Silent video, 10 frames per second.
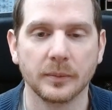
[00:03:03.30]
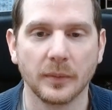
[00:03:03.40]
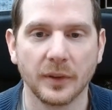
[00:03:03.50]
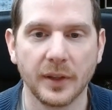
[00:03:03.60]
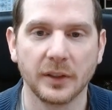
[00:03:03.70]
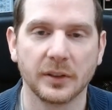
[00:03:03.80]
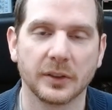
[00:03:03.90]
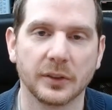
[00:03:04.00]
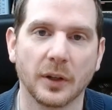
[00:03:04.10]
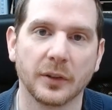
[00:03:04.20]
things that
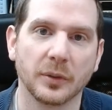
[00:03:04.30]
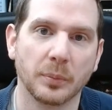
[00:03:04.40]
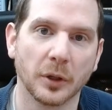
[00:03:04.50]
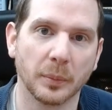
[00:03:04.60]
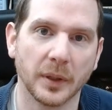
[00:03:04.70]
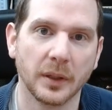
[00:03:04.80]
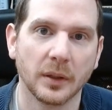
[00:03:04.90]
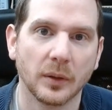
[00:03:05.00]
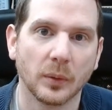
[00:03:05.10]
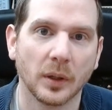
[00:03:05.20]
started to bug me
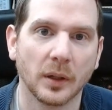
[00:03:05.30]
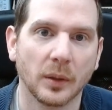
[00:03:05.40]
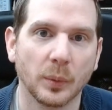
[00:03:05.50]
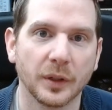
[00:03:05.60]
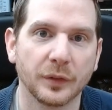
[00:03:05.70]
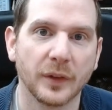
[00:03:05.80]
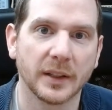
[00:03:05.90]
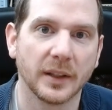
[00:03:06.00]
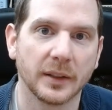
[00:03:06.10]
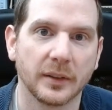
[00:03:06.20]
were the
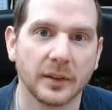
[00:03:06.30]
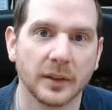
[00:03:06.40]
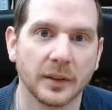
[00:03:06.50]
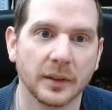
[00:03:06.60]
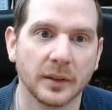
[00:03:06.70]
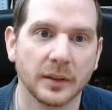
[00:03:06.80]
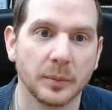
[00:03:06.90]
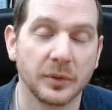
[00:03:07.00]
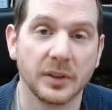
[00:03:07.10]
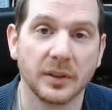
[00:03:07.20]
fact that the
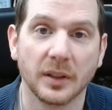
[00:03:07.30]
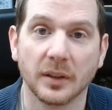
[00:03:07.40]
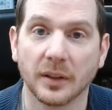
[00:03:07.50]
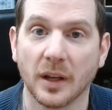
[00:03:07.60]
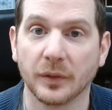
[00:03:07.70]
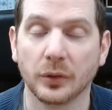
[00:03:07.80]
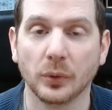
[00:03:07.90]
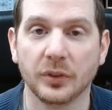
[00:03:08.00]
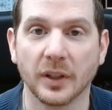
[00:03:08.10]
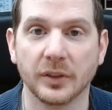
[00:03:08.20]
machine did not have a
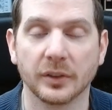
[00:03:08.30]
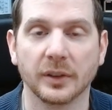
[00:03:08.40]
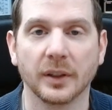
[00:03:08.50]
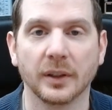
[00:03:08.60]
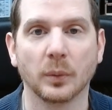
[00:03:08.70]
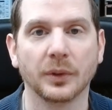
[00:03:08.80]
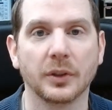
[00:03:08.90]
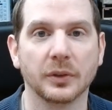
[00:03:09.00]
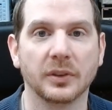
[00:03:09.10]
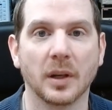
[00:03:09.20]
tool changer, and I wanted
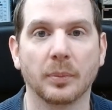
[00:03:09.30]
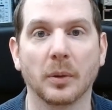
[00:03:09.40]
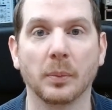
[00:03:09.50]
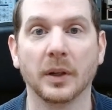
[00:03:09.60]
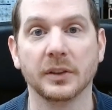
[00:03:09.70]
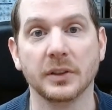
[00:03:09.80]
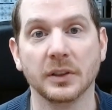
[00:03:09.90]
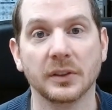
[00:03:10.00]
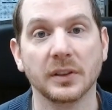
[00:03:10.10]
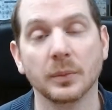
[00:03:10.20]
to step up my
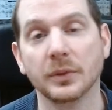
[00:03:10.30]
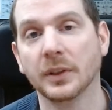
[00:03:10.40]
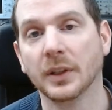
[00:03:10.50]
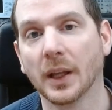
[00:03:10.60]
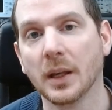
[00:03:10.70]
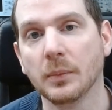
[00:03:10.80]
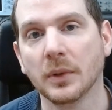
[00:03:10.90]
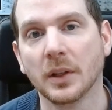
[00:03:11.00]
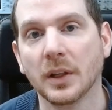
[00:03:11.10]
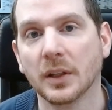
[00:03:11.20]
CNC machining game.
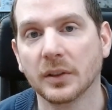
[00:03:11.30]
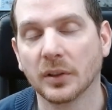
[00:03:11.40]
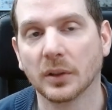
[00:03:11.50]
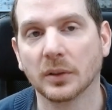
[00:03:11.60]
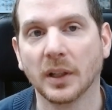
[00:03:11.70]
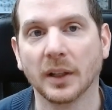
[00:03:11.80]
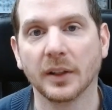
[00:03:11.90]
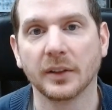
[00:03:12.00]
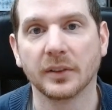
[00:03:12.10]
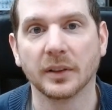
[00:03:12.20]
So yeah,
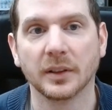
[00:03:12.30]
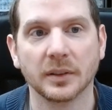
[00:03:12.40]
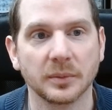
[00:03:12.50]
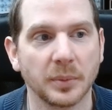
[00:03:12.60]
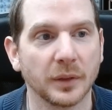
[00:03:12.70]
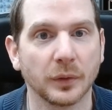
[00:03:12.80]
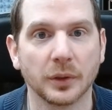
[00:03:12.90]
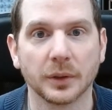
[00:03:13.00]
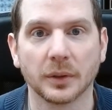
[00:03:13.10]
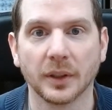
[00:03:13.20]
that's a bit of a
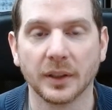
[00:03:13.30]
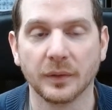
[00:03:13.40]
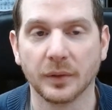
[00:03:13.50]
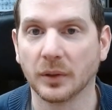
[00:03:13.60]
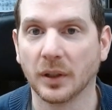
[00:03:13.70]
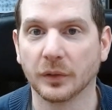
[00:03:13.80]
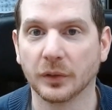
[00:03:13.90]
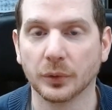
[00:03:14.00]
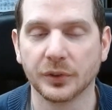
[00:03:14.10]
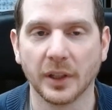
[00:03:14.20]
hurdle then if you don't have a
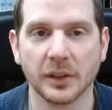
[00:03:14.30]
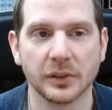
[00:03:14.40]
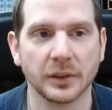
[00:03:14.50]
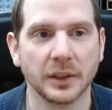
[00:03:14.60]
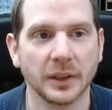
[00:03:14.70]
tool changer.